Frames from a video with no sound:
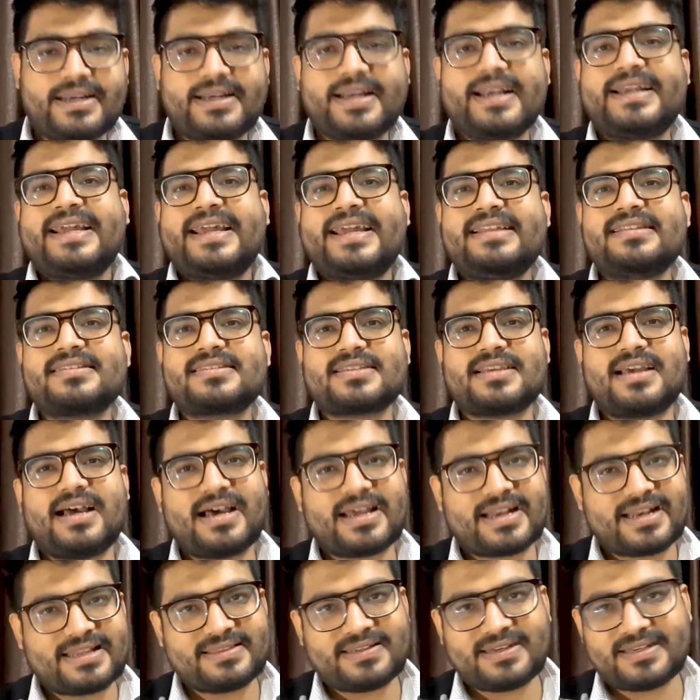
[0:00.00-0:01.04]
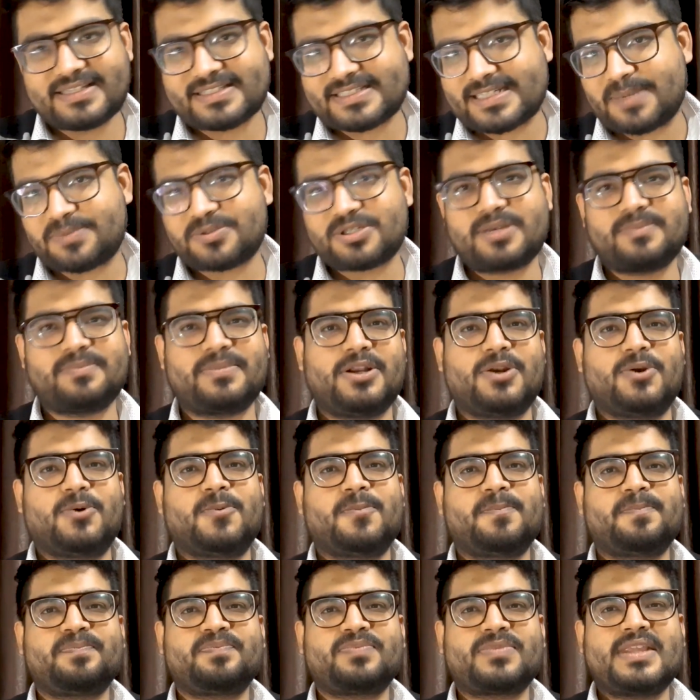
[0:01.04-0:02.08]
Details are in the description below.
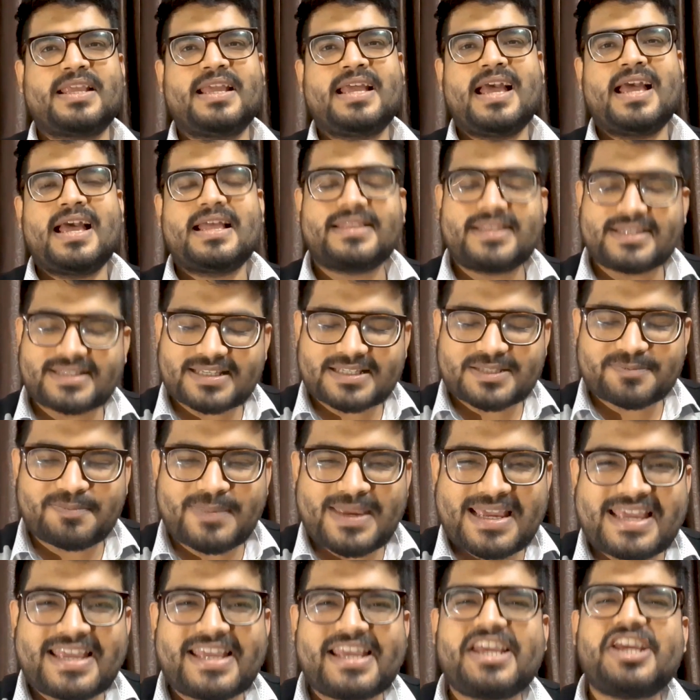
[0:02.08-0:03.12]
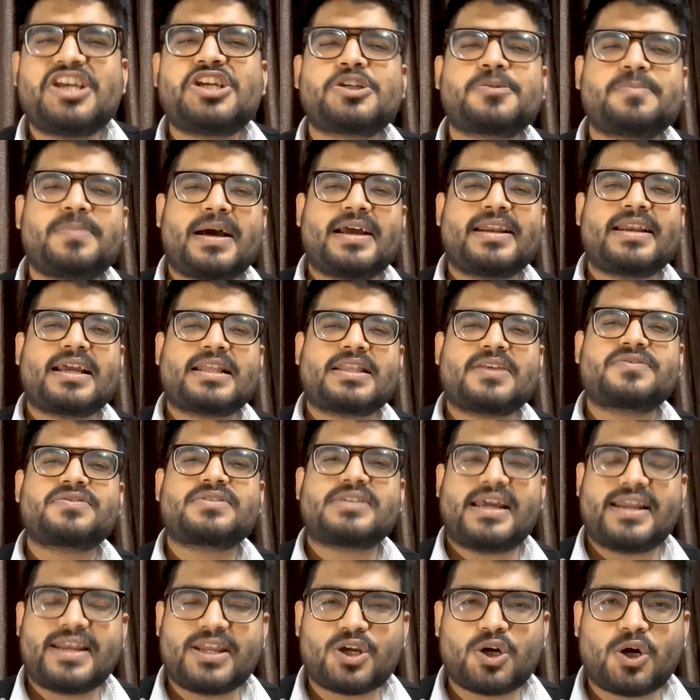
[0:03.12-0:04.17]
This is me, Ishban Yadav,
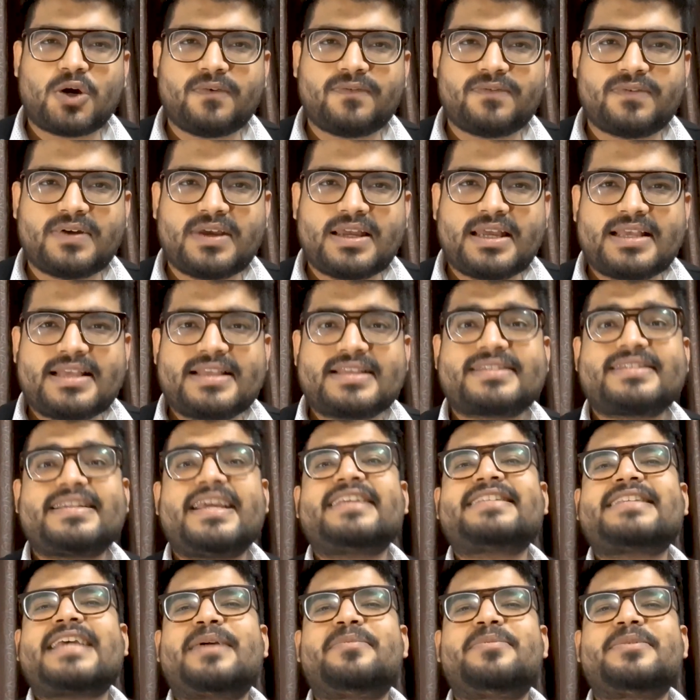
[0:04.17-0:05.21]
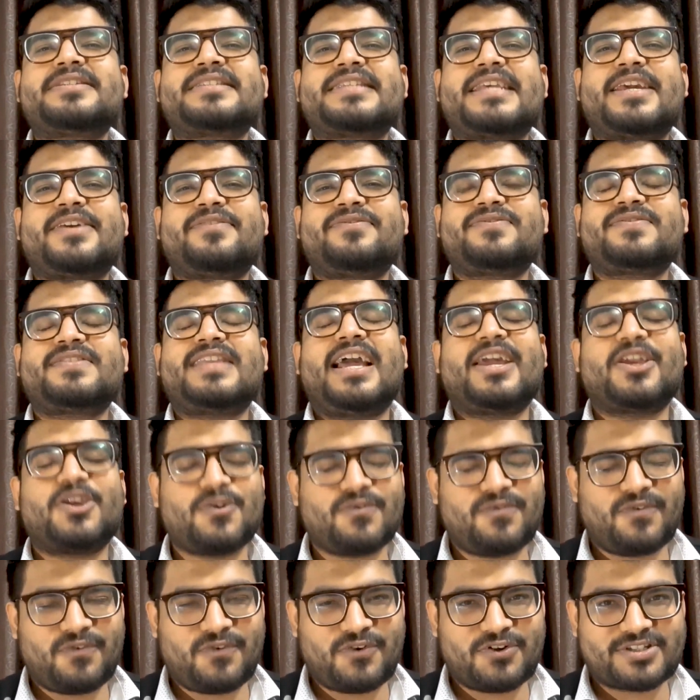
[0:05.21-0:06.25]
signing off. Stay cyber safe. Thank you
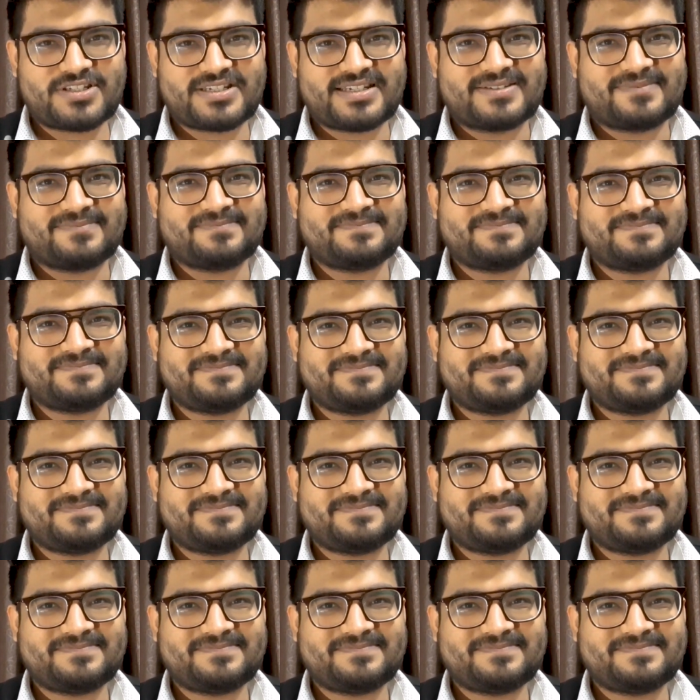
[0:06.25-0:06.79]
for watching.